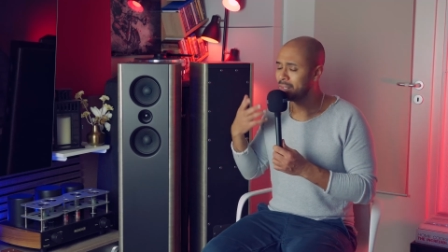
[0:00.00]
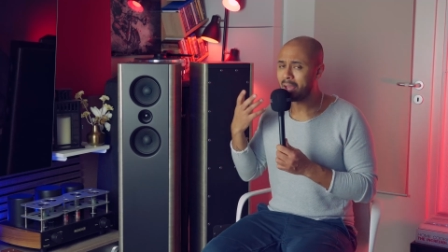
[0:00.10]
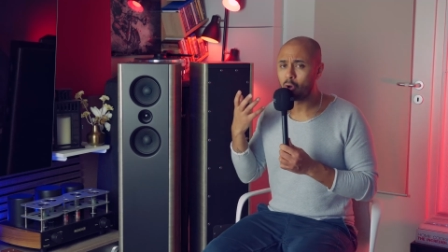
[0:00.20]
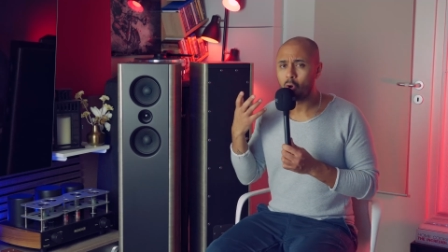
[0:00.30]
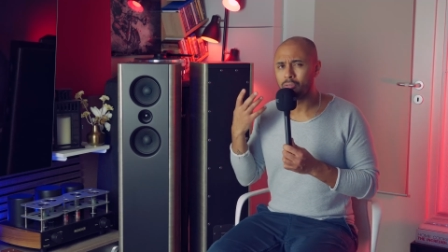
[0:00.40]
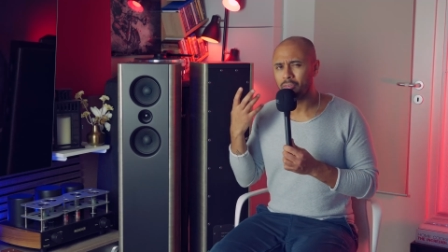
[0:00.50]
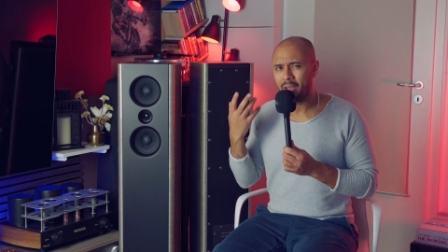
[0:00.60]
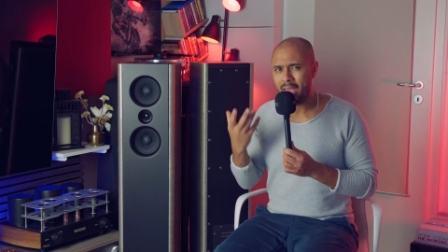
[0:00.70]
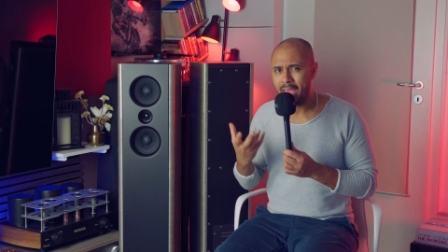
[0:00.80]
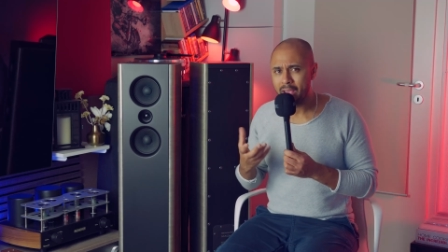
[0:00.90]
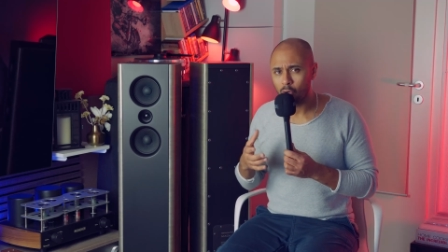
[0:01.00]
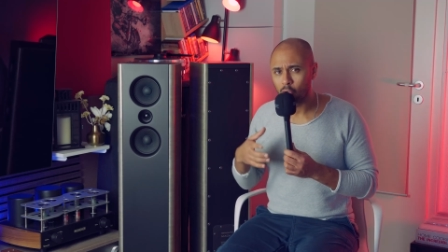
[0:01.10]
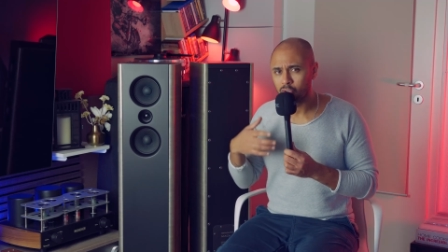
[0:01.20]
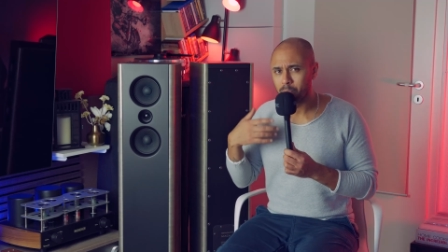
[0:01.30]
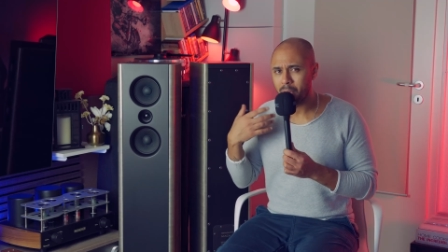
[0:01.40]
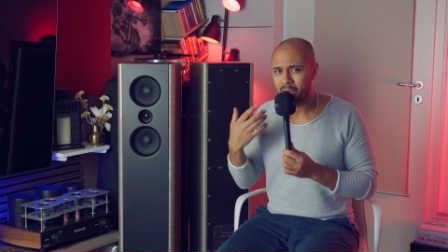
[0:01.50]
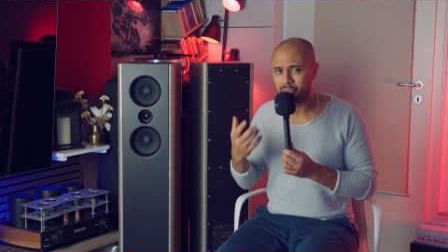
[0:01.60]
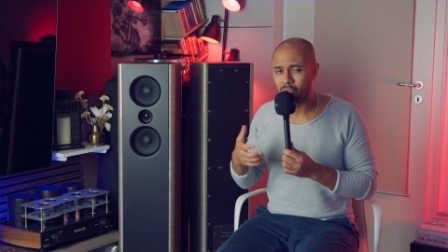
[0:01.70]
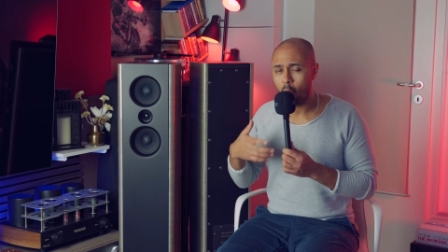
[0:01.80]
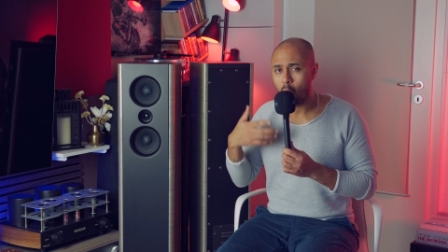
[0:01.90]
lack of air or
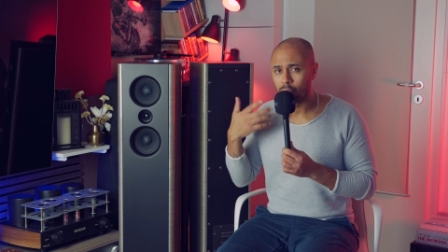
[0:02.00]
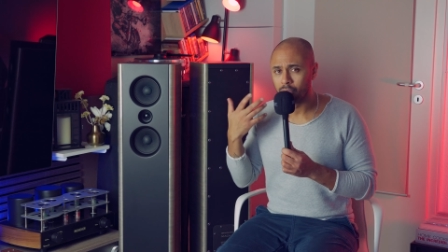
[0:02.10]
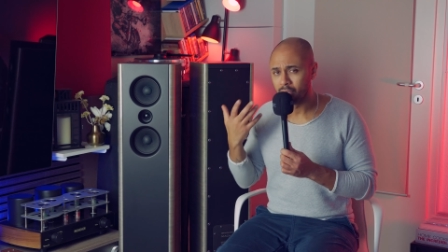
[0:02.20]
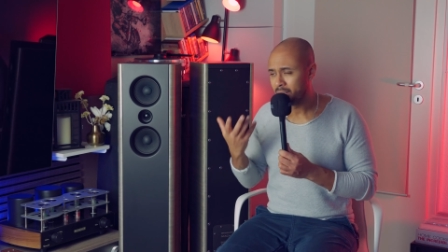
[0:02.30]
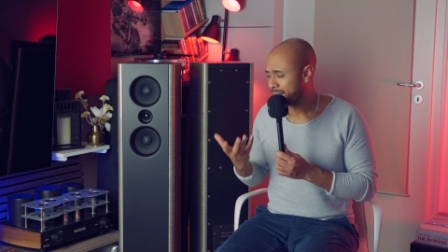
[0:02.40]
sparkle on